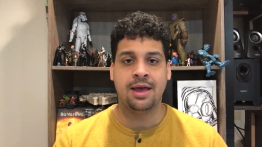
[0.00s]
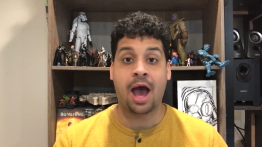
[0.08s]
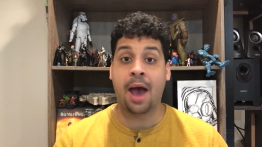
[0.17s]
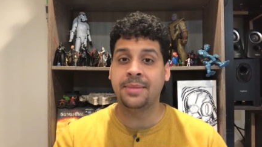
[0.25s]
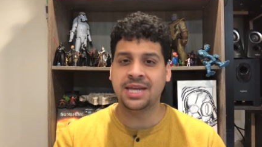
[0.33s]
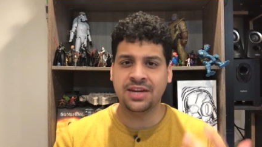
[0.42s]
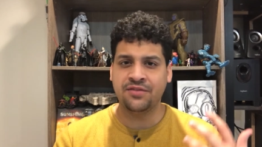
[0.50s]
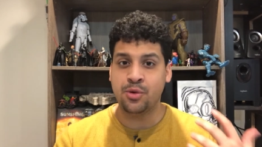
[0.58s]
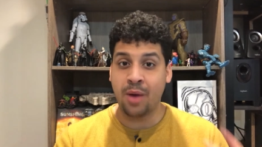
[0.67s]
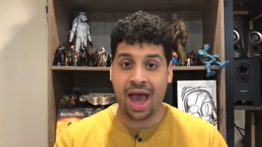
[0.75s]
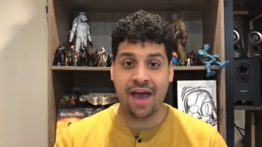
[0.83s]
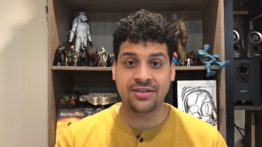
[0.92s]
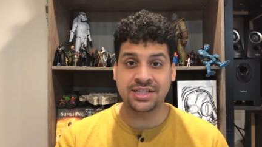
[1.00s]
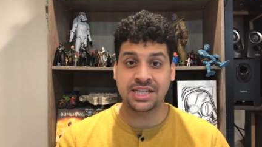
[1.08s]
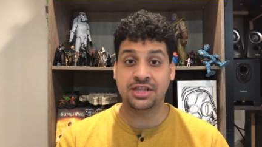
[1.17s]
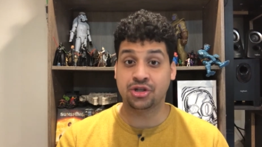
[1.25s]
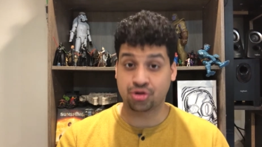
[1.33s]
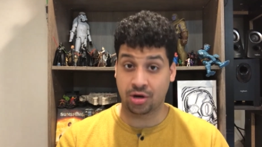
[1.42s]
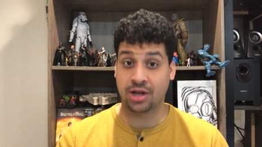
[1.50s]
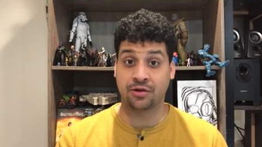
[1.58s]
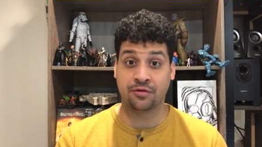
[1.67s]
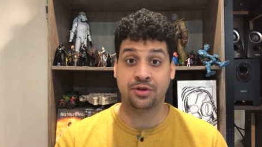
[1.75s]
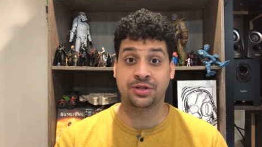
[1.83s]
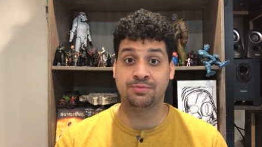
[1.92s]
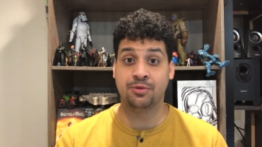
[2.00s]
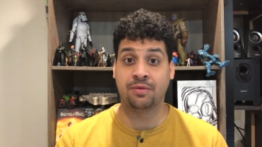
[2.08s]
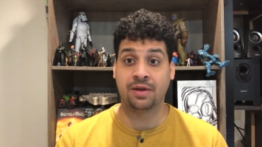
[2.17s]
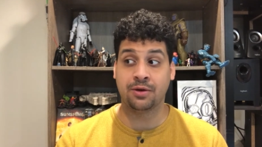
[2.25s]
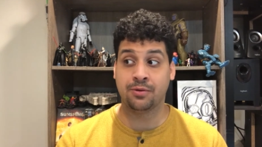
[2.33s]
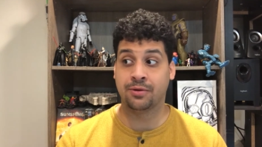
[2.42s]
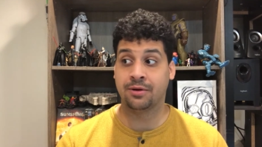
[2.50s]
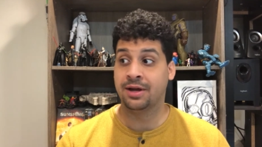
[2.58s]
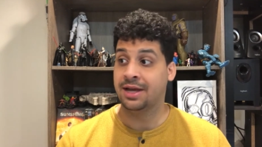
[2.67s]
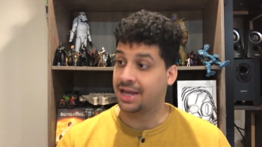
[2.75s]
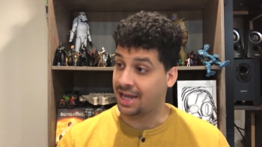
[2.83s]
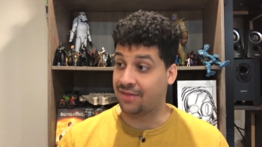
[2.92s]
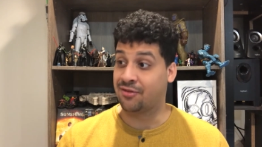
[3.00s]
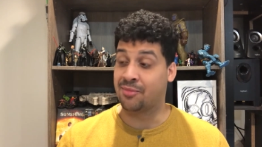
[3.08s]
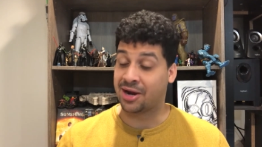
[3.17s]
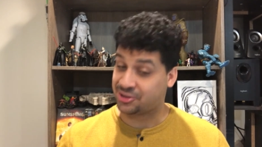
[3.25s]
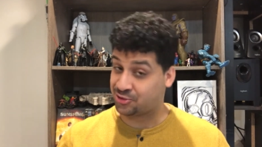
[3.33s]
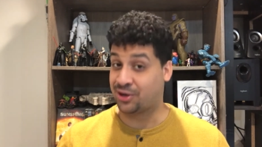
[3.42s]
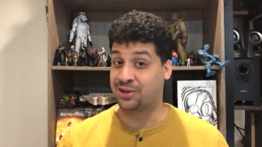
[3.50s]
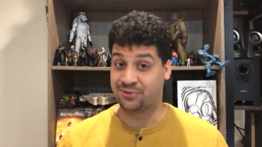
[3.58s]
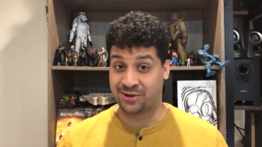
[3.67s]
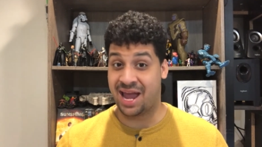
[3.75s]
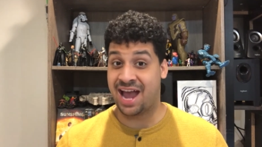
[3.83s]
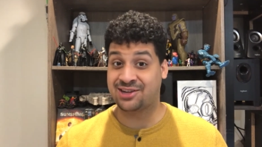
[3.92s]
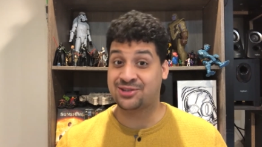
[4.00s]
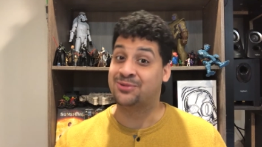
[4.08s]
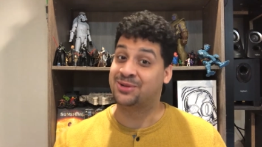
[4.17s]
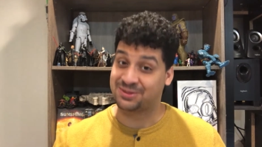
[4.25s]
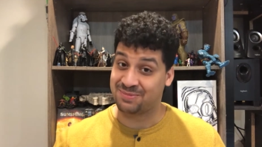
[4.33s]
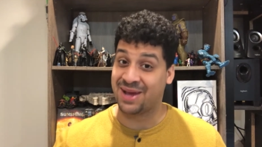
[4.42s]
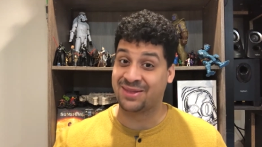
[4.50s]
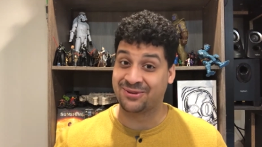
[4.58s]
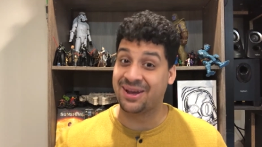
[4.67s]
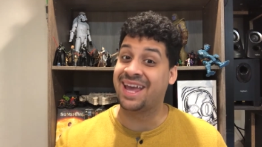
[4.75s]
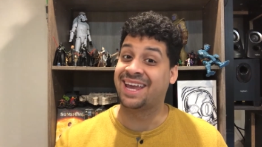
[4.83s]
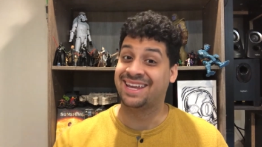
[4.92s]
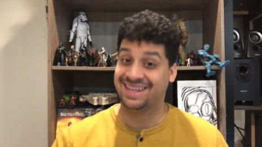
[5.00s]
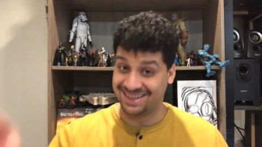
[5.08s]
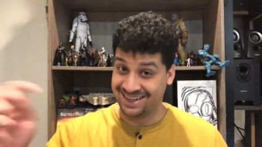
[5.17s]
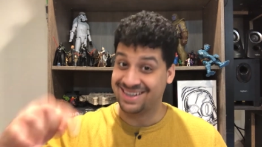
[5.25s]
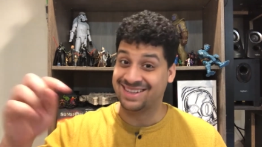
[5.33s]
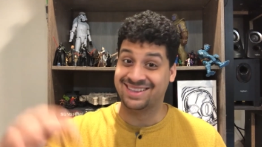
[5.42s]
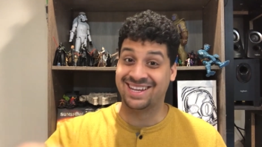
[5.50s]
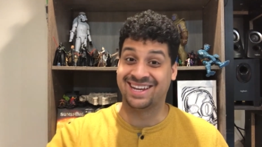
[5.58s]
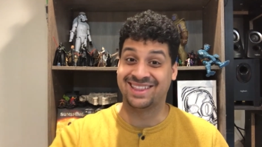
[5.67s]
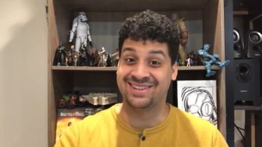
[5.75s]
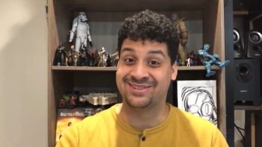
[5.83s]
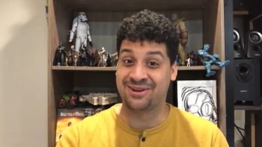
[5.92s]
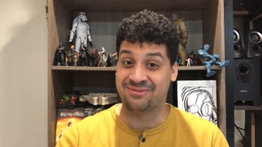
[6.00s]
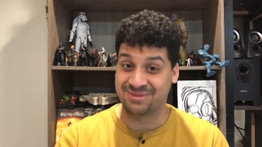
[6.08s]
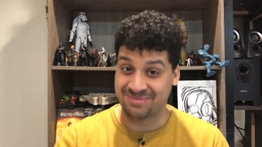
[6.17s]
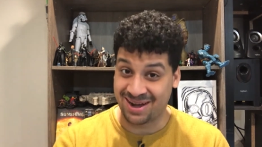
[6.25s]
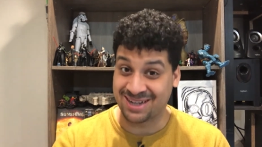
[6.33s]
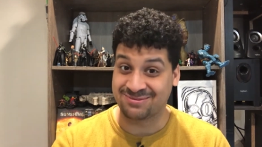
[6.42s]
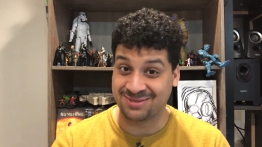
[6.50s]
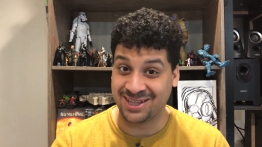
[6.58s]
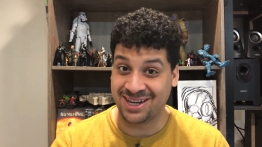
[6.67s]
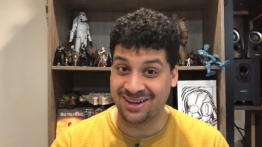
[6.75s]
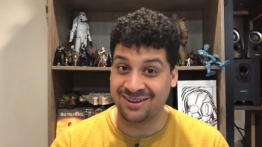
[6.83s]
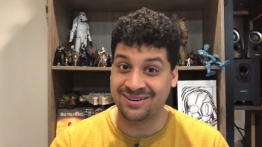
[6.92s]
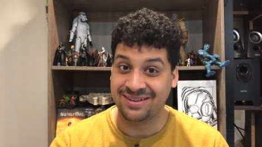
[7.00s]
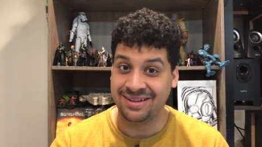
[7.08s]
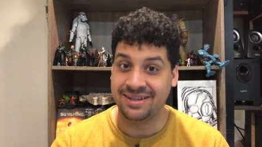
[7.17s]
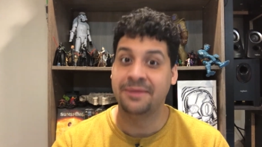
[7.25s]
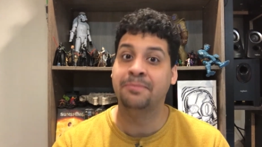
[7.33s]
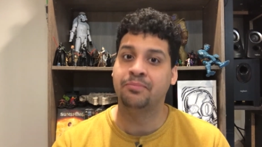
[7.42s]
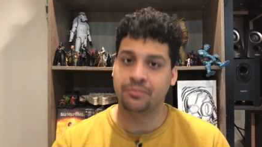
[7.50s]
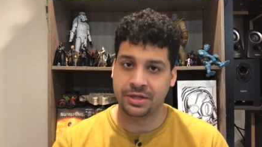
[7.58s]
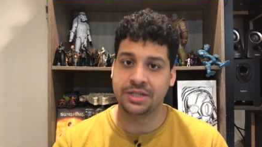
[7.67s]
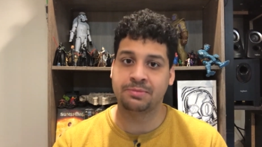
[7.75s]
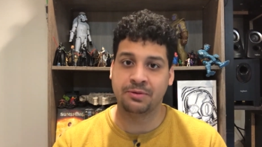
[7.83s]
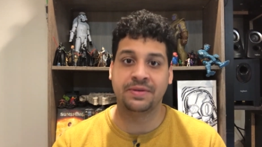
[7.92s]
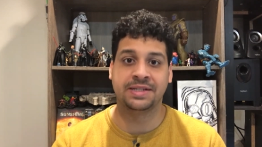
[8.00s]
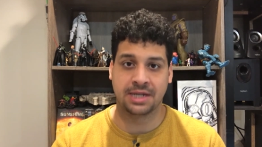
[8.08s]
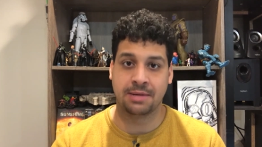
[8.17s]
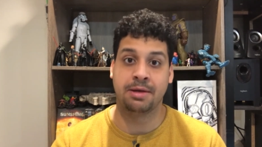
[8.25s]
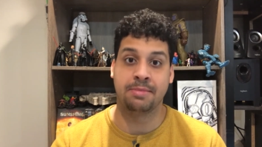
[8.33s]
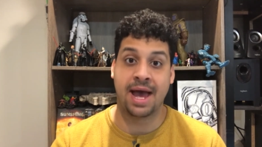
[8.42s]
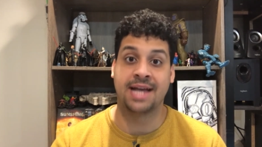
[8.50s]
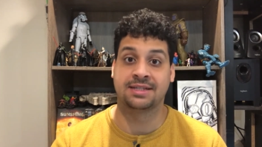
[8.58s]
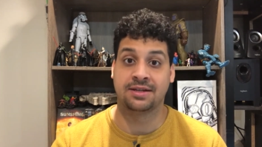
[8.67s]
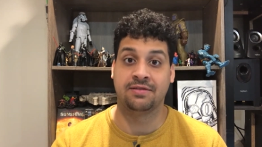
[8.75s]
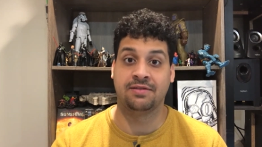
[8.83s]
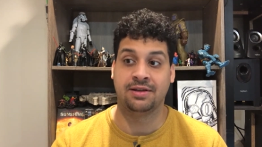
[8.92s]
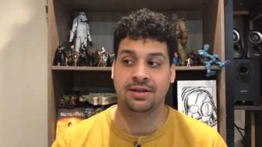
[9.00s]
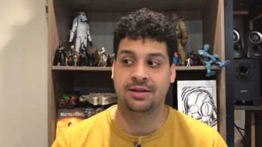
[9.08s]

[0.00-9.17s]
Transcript: I mean, if you haven't seen the trailer for this movie, or even my trailer reaction, which, by the way, link in the description box below, this movie's going to be massive.